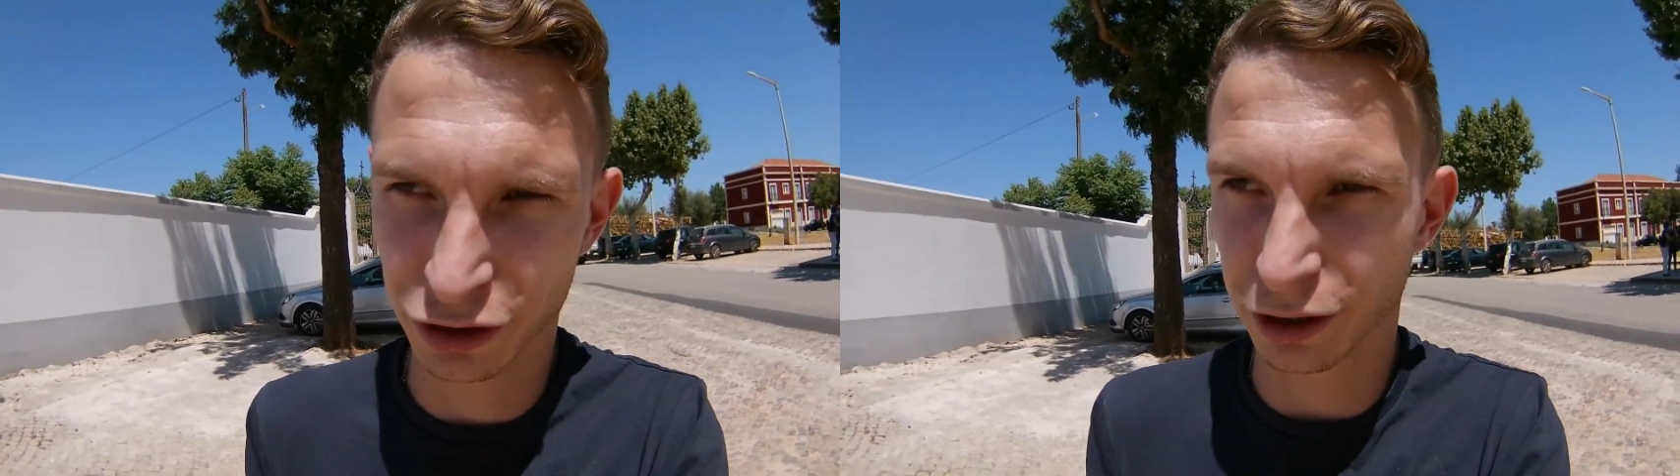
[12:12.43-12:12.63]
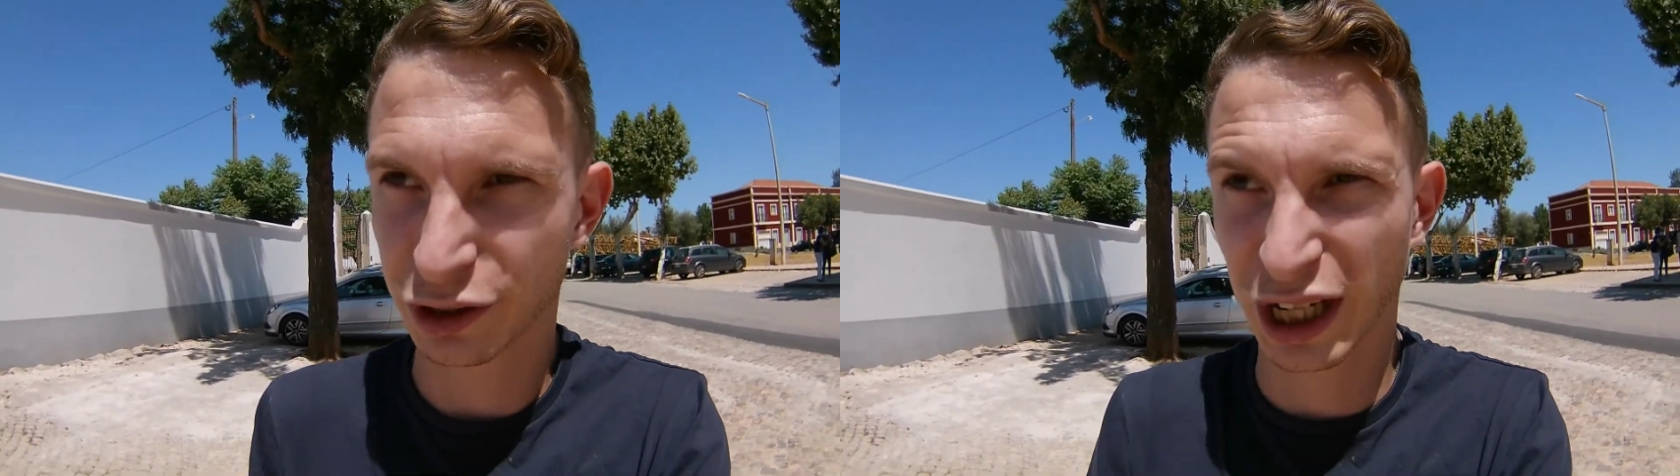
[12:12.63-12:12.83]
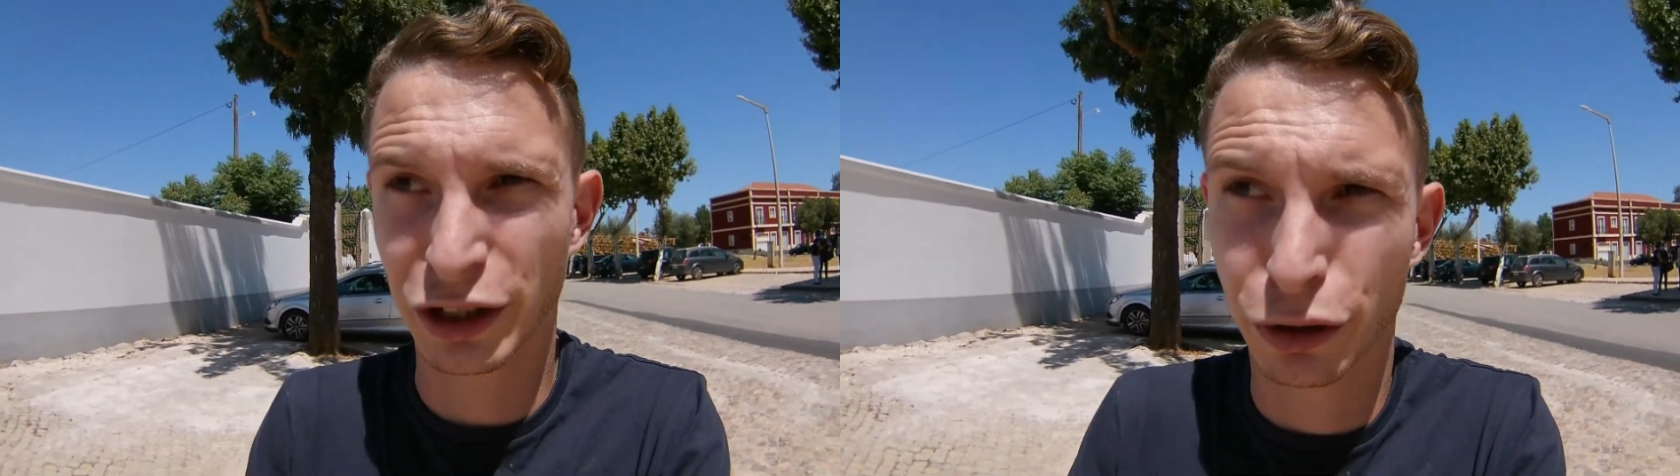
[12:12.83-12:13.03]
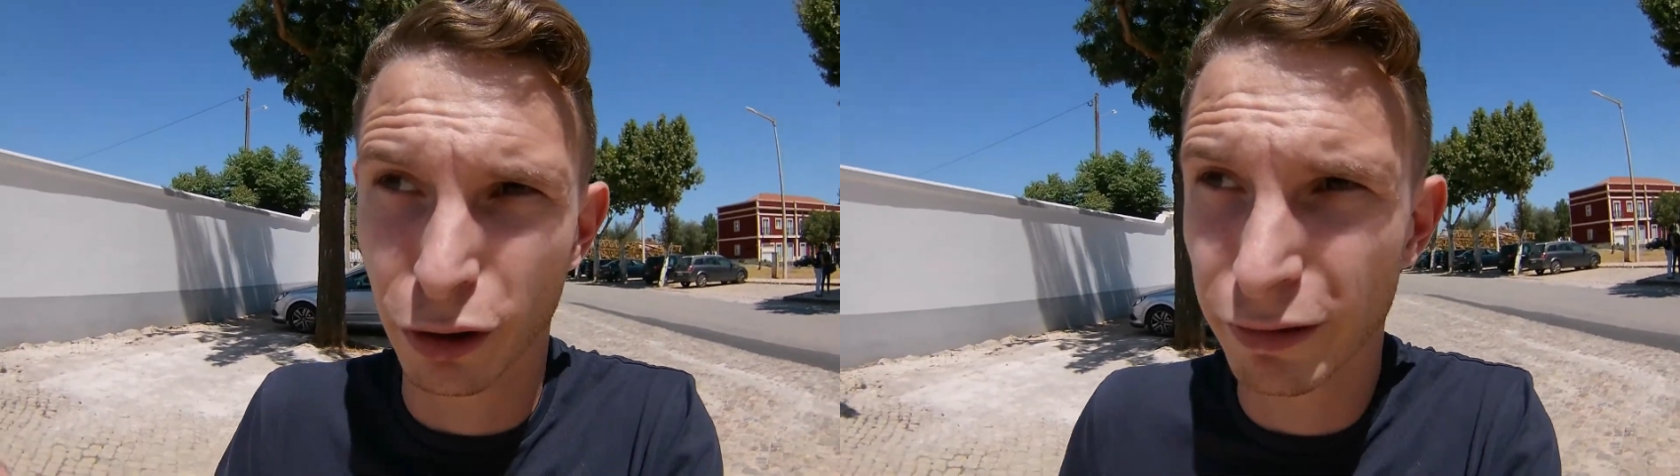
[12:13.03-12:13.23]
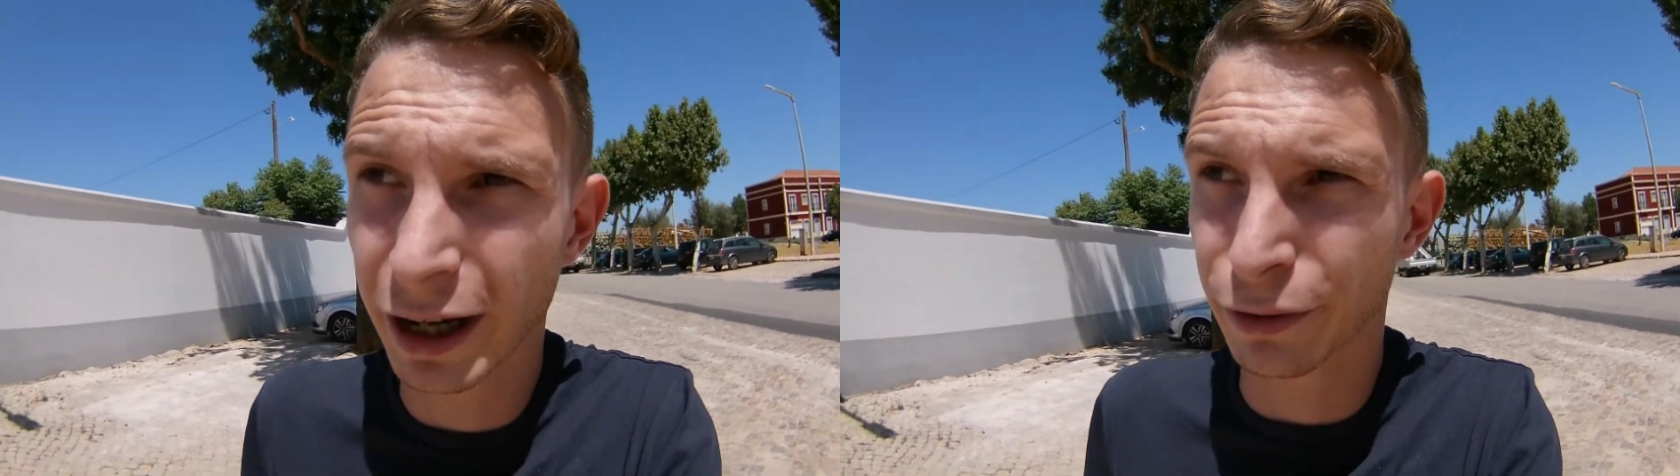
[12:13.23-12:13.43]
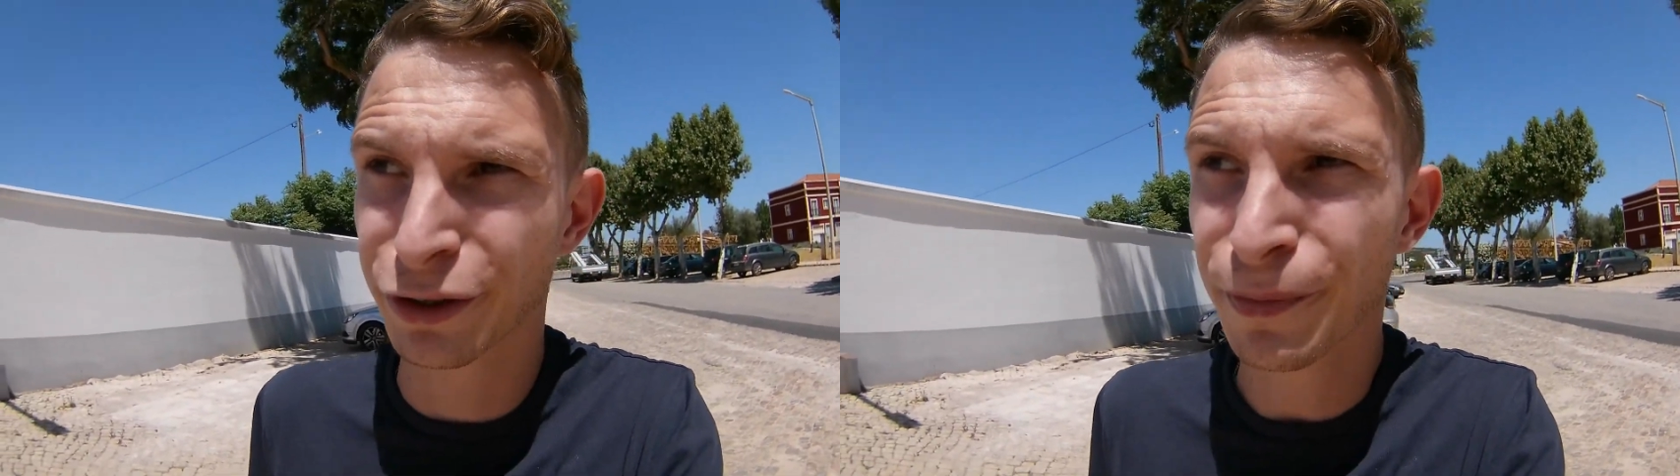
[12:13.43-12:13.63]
scattered all around.